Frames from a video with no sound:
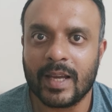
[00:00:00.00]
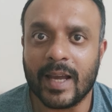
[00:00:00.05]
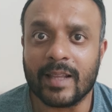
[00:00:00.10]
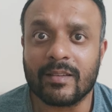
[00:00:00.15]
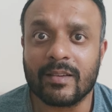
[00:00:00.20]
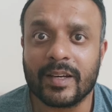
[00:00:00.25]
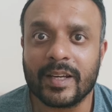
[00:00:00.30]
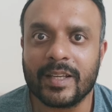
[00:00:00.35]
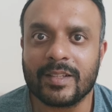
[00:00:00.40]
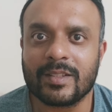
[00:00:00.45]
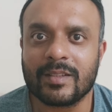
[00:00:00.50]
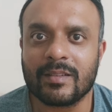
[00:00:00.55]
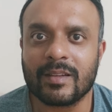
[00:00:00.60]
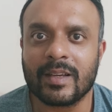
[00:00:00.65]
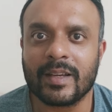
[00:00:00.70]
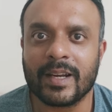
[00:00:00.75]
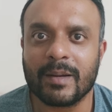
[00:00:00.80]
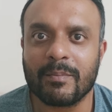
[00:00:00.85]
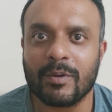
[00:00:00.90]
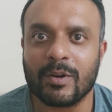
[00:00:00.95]
And the reason
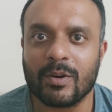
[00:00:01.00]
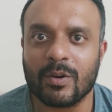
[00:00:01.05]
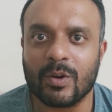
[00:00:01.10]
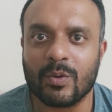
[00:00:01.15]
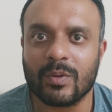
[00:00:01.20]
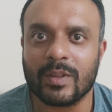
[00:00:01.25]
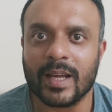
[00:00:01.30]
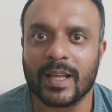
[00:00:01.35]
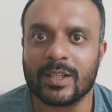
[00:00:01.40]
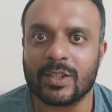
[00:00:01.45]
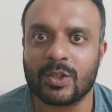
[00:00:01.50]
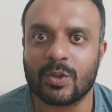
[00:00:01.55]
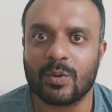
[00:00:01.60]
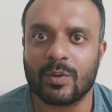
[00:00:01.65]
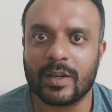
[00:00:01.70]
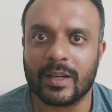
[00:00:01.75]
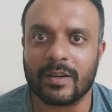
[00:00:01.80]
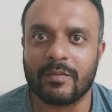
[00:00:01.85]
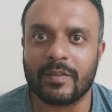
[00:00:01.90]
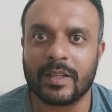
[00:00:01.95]
they're able to do that so
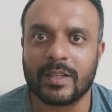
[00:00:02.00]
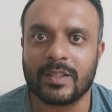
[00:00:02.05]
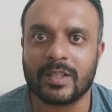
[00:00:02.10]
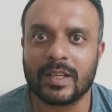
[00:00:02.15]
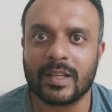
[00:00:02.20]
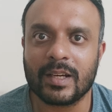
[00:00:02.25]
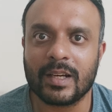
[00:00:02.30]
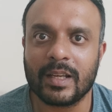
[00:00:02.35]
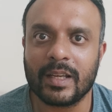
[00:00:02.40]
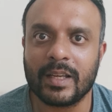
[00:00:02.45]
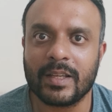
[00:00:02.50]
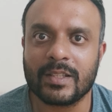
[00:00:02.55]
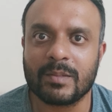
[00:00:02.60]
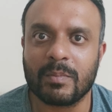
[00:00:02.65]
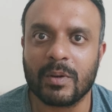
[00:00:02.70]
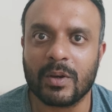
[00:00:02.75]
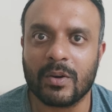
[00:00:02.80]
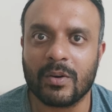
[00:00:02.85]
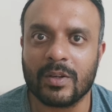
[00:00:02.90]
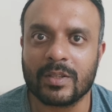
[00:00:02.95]
convincingly is
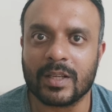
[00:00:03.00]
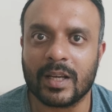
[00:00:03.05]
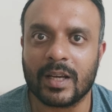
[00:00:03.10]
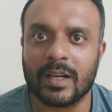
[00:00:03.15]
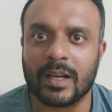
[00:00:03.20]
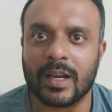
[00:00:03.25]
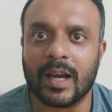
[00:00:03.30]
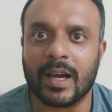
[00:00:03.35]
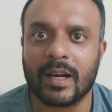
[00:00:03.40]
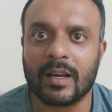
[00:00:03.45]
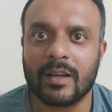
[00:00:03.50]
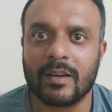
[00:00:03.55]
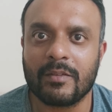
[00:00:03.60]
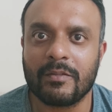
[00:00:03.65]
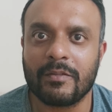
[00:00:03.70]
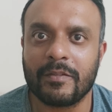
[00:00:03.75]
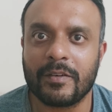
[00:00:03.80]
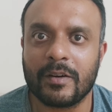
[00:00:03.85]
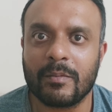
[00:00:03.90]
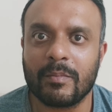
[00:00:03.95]
because a narc
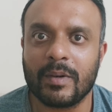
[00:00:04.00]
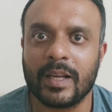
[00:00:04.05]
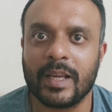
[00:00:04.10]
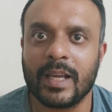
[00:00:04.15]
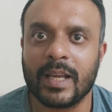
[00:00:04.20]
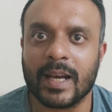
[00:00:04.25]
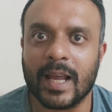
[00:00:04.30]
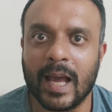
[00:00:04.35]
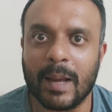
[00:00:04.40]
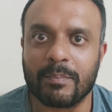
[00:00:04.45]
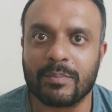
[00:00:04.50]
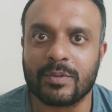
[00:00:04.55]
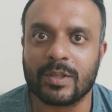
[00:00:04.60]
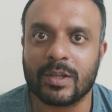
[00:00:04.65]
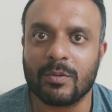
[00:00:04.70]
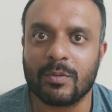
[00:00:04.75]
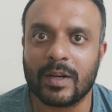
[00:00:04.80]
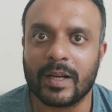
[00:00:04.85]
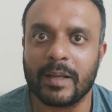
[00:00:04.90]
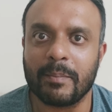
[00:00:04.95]
firmly and
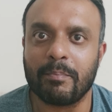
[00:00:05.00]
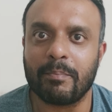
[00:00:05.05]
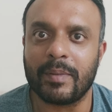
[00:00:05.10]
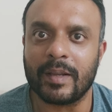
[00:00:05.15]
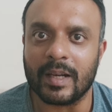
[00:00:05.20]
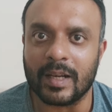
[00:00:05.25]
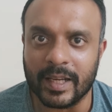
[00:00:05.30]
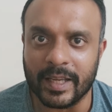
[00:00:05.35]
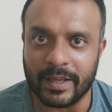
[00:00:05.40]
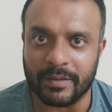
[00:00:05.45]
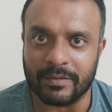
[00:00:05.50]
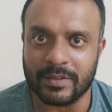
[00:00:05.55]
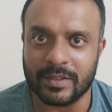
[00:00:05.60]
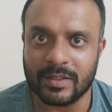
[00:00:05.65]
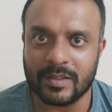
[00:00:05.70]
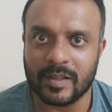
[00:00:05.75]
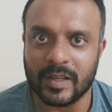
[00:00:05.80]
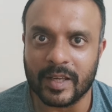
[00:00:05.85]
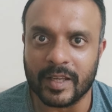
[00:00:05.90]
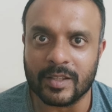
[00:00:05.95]
absolutely
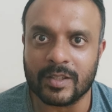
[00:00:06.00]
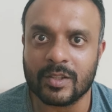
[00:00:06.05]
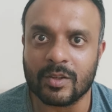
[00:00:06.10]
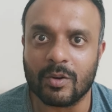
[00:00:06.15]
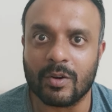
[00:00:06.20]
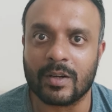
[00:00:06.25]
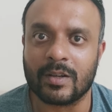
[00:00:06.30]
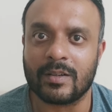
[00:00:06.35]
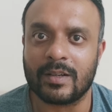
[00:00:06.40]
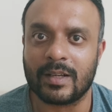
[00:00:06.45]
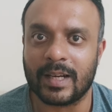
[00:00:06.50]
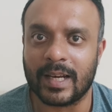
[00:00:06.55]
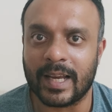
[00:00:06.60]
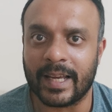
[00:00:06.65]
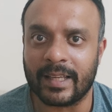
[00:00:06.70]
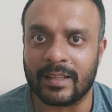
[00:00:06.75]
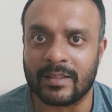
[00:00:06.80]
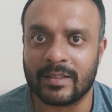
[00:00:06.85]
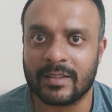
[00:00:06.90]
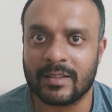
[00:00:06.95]
believes his or her
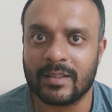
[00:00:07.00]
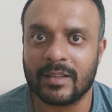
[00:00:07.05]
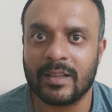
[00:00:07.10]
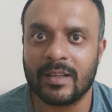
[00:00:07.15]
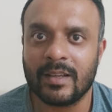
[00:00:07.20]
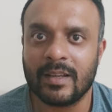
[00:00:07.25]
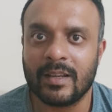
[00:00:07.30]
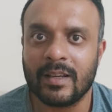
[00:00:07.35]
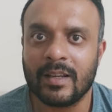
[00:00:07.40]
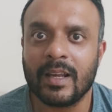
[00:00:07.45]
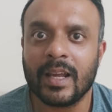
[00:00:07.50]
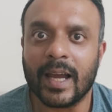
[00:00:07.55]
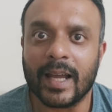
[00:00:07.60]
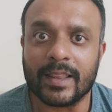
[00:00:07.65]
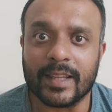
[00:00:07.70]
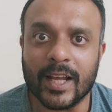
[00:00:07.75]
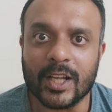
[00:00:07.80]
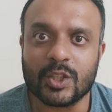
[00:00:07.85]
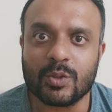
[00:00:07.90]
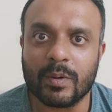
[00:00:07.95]
lies. And
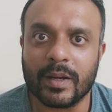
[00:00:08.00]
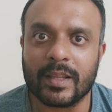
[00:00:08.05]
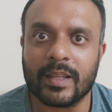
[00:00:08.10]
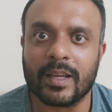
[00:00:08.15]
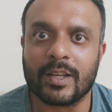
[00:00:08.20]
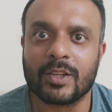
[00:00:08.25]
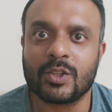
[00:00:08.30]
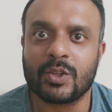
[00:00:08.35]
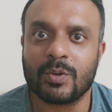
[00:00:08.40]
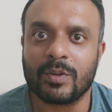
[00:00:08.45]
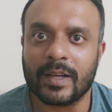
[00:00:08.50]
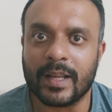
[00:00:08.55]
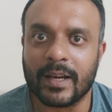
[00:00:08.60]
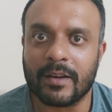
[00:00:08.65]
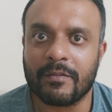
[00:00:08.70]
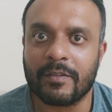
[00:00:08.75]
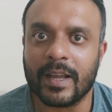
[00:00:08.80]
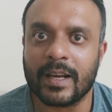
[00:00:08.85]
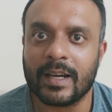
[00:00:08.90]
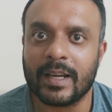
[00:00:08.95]
that's why they are so
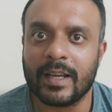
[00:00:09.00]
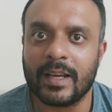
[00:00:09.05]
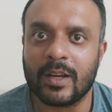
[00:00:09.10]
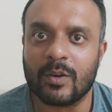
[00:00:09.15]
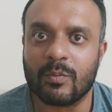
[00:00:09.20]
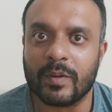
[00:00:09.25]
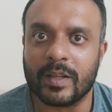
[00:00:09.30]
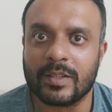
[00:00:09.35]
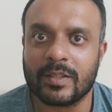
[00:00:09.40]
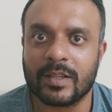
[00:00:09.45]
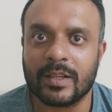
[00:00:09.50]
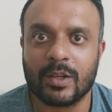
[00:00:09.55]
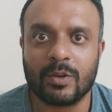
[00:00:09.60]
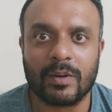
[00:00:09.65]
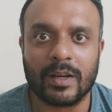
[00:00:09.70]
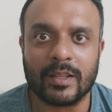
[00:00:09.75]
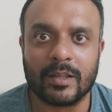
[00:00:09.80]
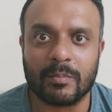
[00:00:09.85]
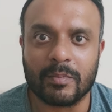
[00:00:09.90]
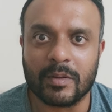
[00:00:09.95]
terrifyingly convincing to
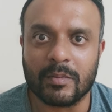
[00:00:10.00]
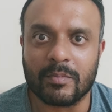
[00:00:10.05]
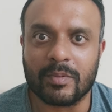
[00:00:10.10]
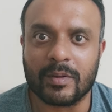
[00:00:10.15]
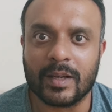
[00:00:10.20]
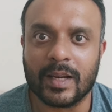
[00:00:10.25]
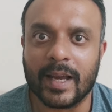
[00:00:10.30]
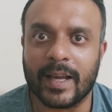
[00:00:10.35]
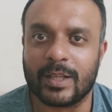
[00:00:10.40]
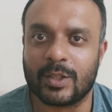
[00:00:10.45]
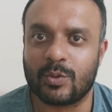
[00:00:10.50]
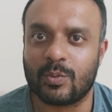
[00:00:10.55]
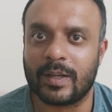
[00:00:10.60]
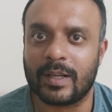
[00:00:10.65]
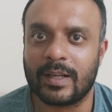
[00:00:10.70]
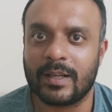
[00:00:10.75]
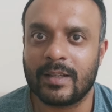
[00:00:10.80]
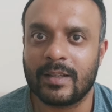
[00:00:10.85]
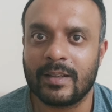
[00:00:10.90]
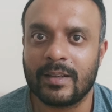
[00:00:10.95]
other people as
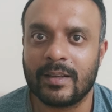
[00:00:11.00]
well.